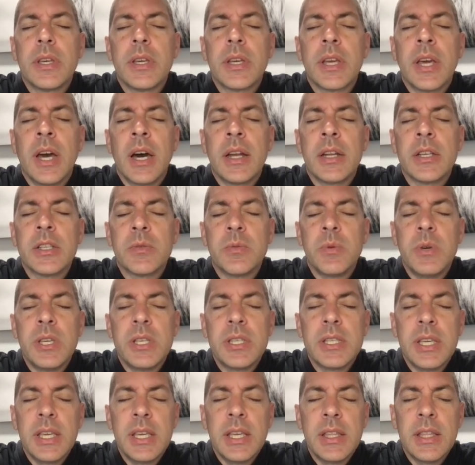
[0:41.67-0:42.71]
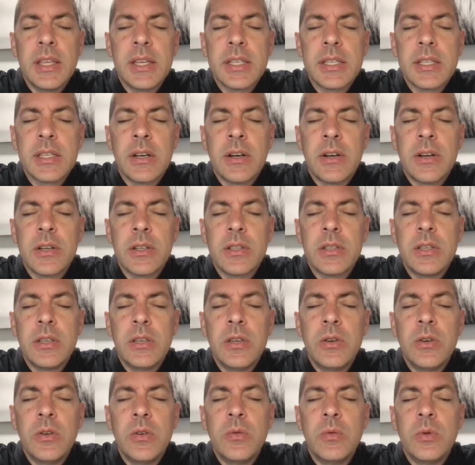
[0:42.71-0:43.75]
God, as we sing this song to
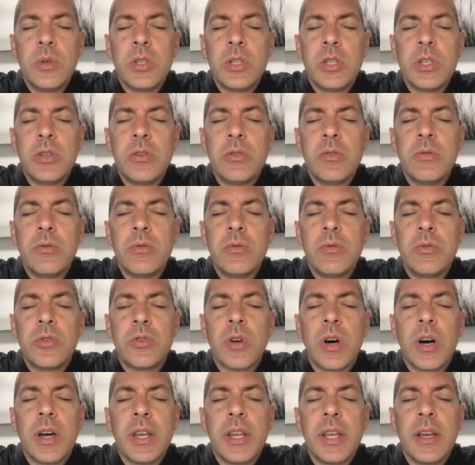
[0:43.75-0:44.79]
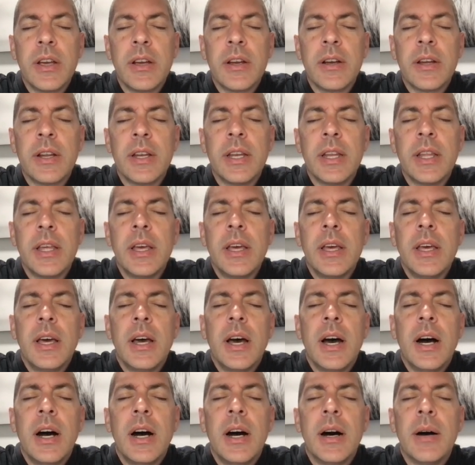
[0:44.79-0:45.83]
you, would you draw near
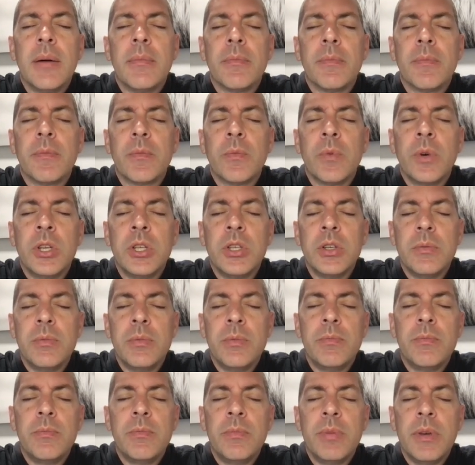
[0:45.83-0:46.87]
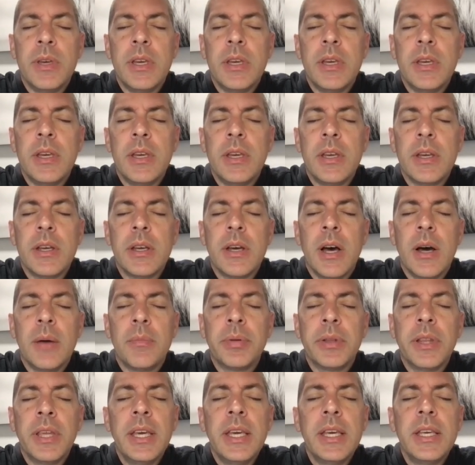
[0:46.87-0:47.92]
and would you be
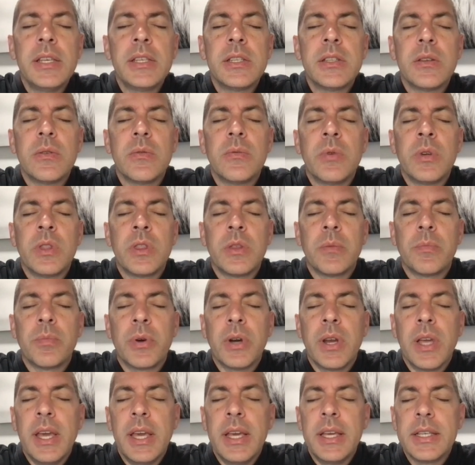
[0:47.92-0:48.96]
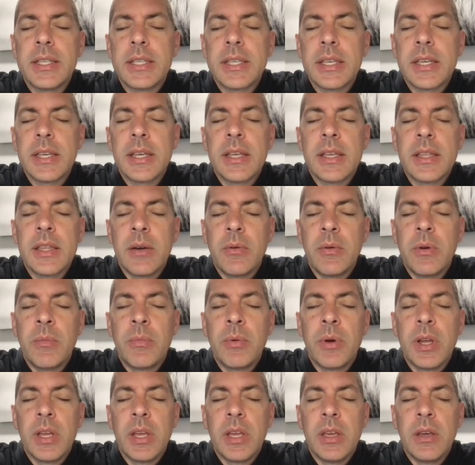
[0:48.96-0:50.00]
pleased with the praise that we
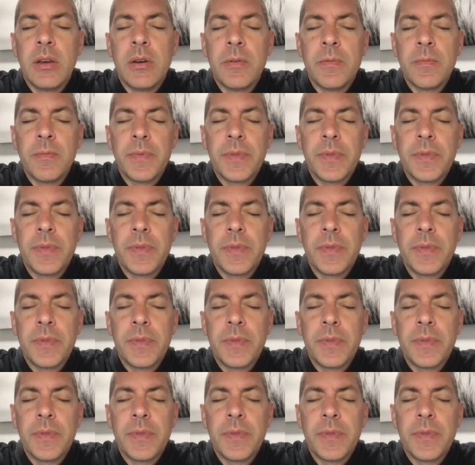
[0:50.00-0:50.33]
bring you?